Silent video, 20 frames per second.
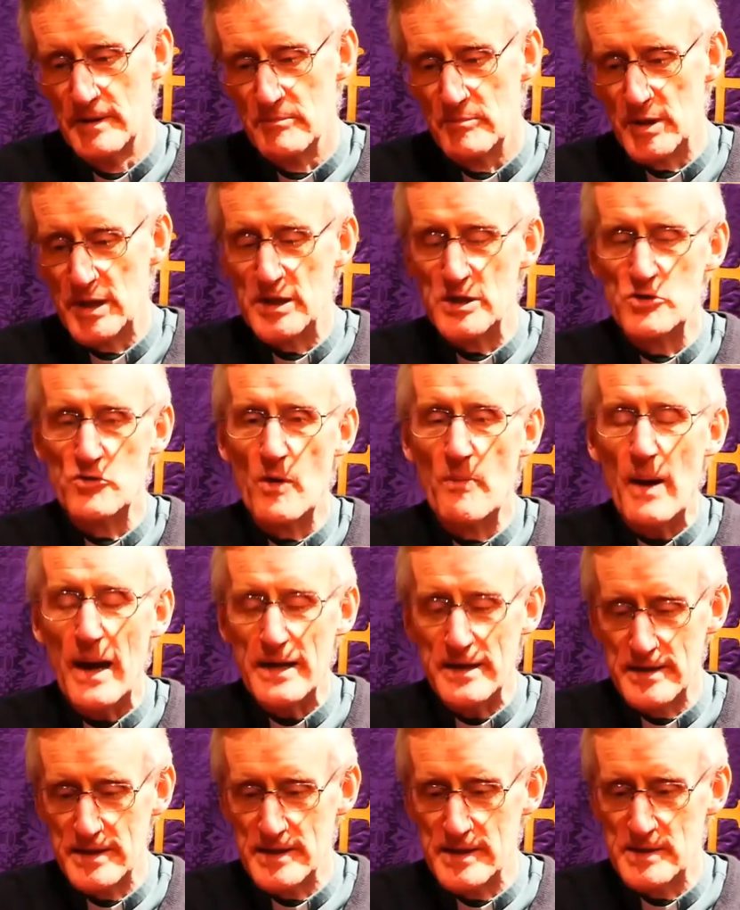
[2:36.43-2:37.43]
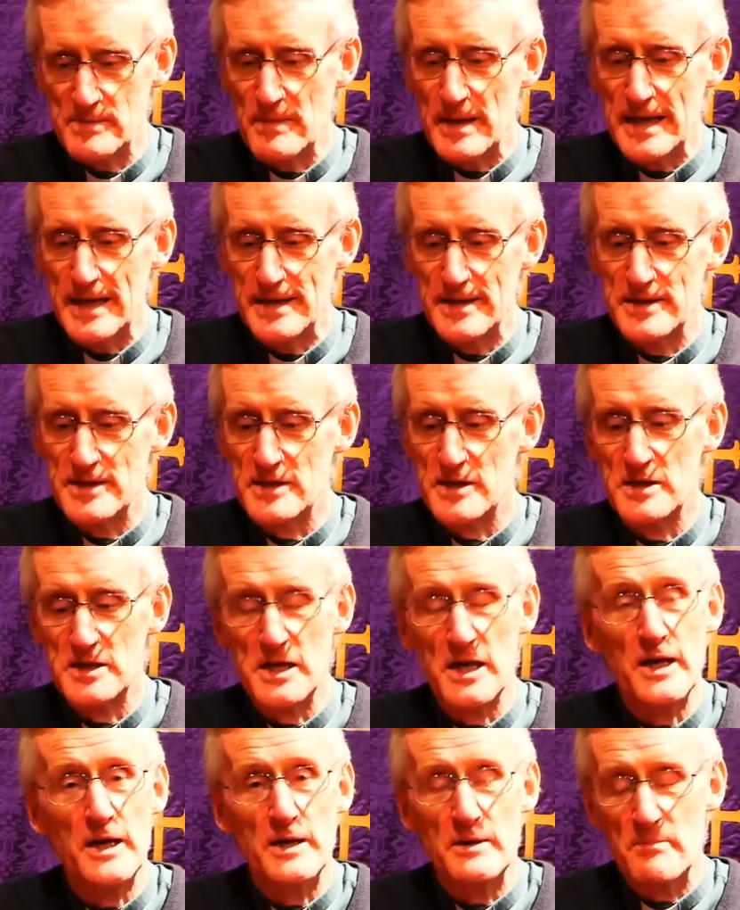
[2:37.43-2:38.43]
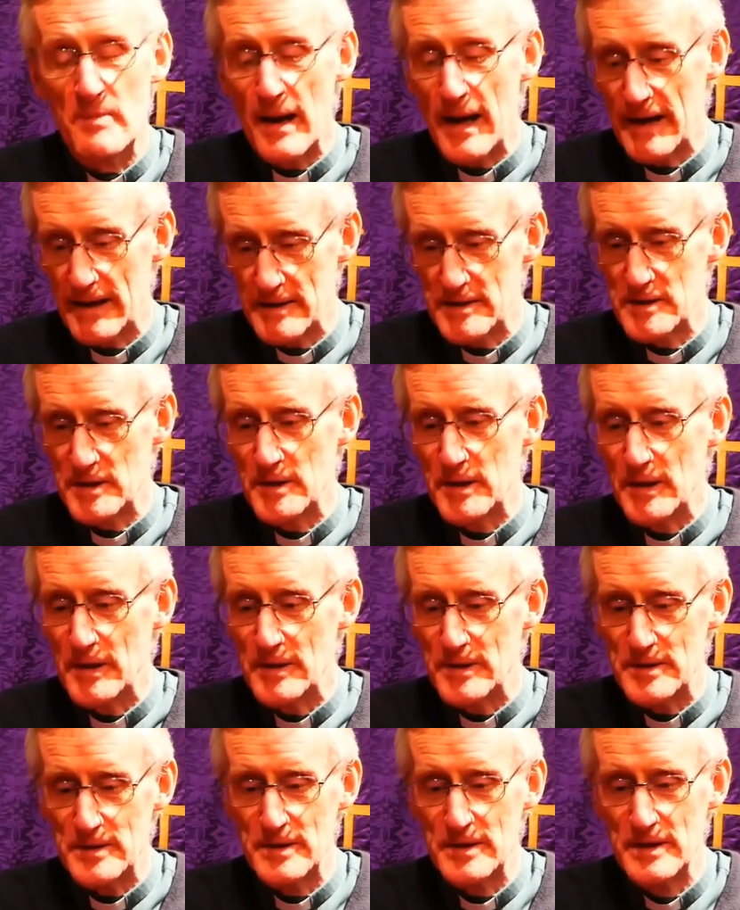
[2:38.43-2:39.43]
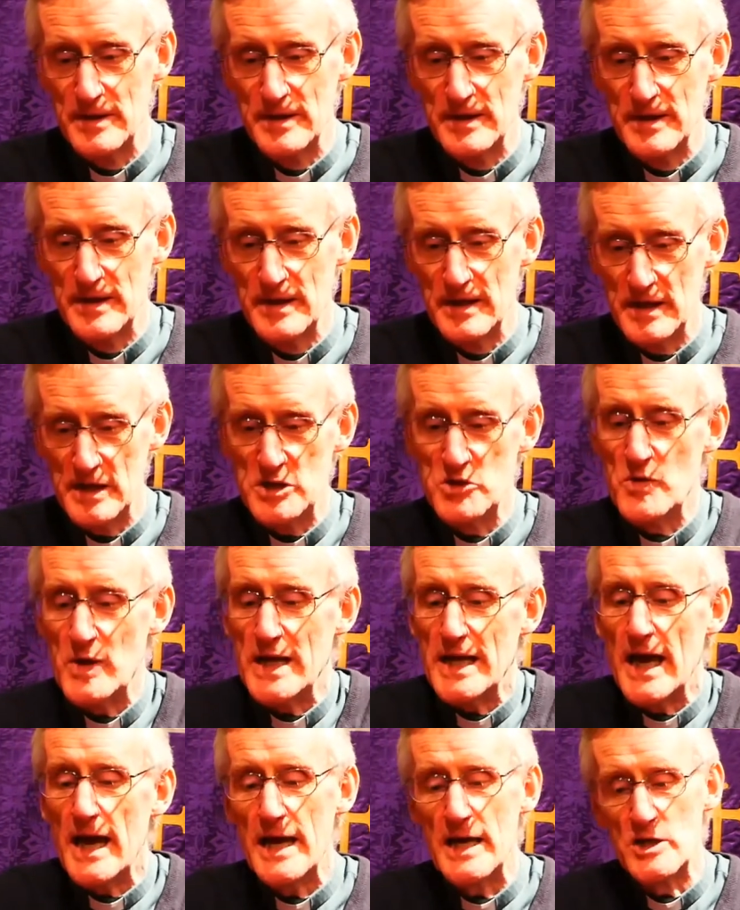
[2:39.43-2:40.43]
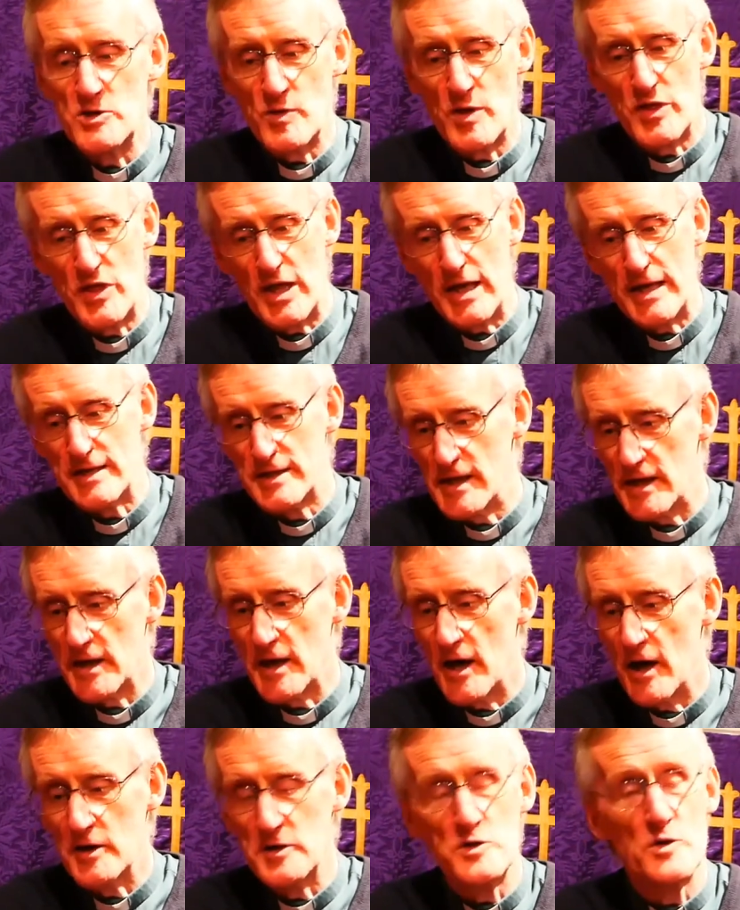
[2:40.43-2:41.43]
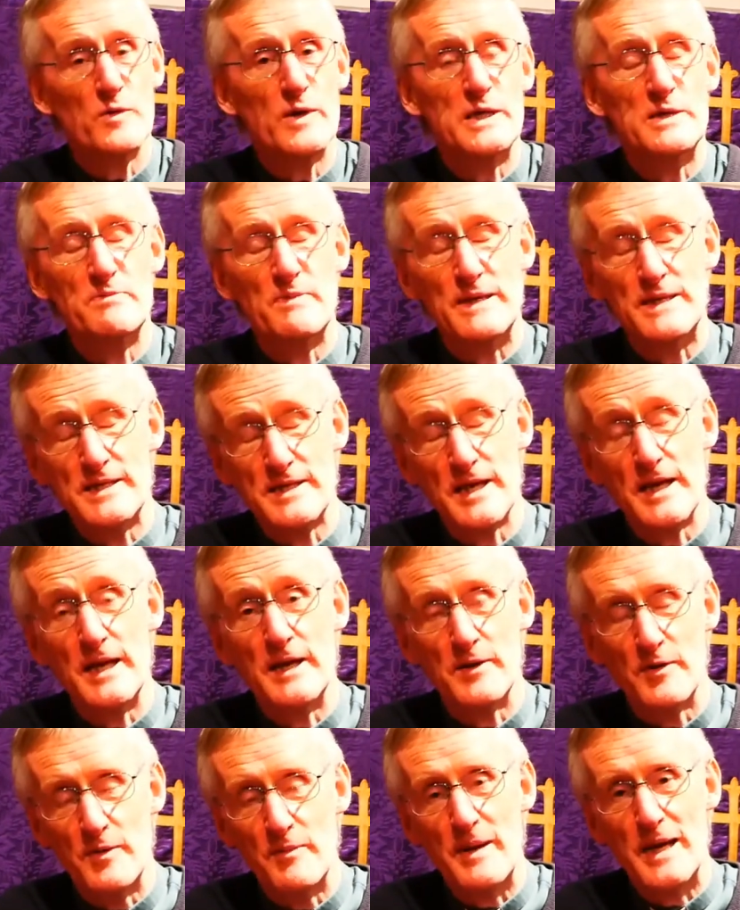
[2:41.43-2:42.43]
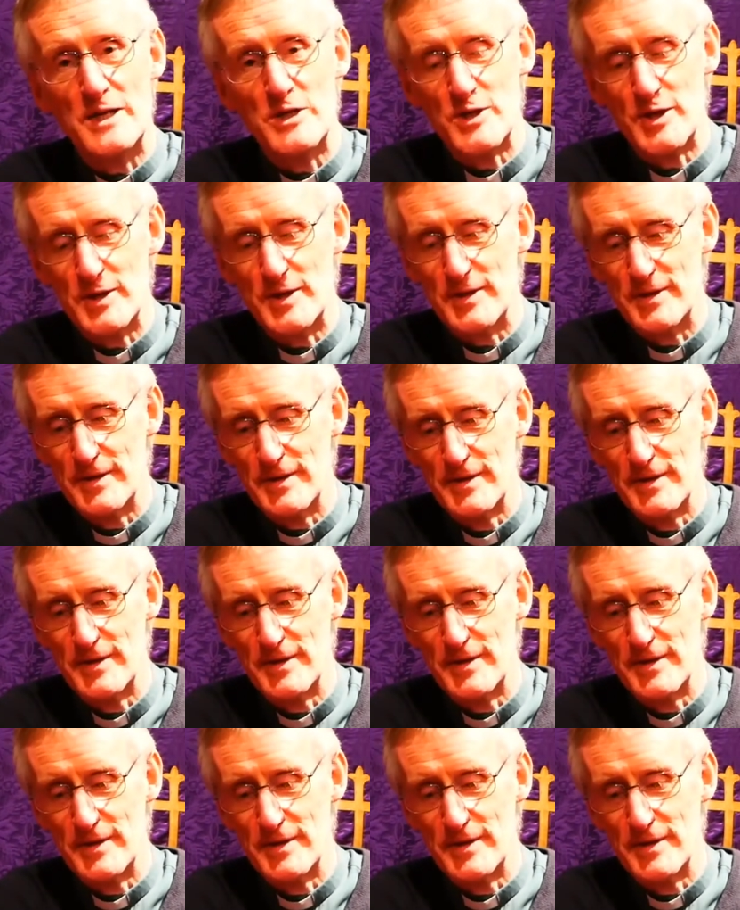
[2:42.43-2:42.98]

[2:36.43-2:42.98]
Because repentance means to turn back to God and to engage with things that can't always be seen or measured.